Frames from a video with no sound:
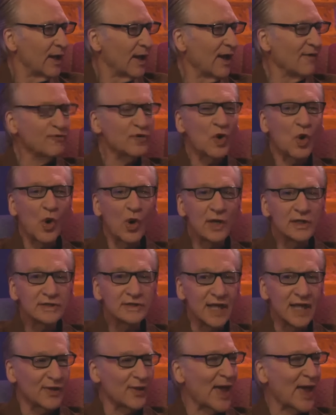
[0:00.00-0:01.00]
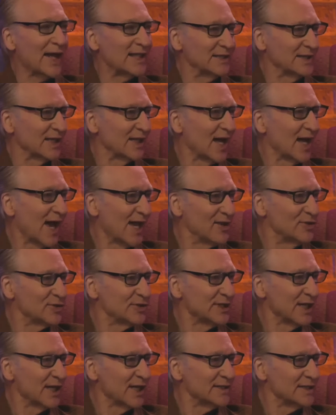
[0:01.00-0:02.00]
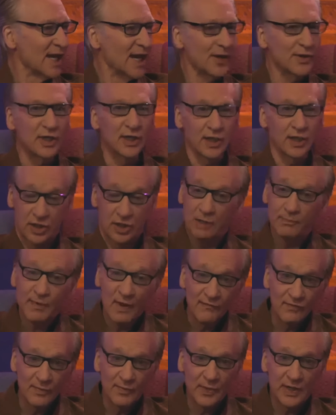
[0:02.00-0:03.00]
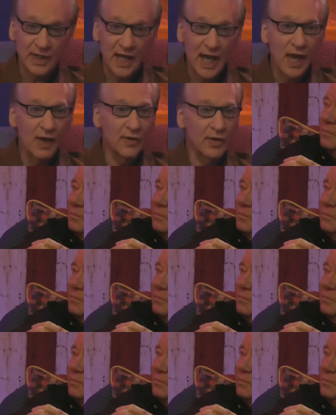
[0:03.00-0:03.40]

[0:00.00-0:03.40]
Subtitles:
Of course they like the guy who says, I'm going to keep everybody out.